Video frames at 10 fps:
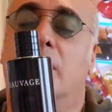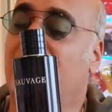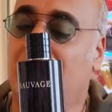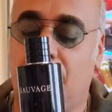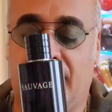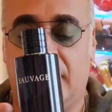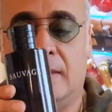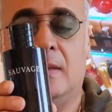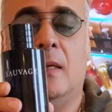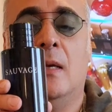on a daily
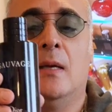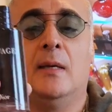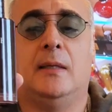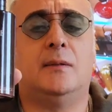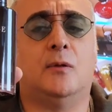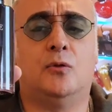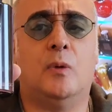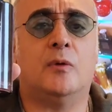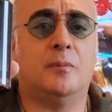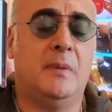basis. It's a
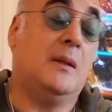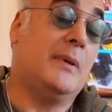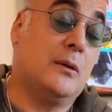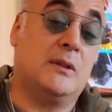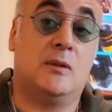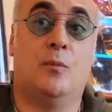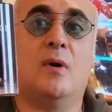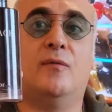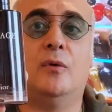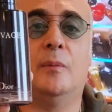200 ml because it's
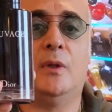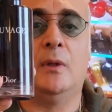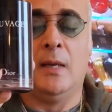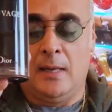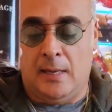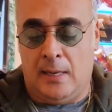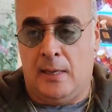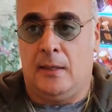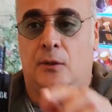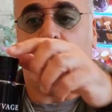more affordable.
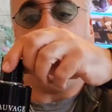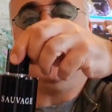You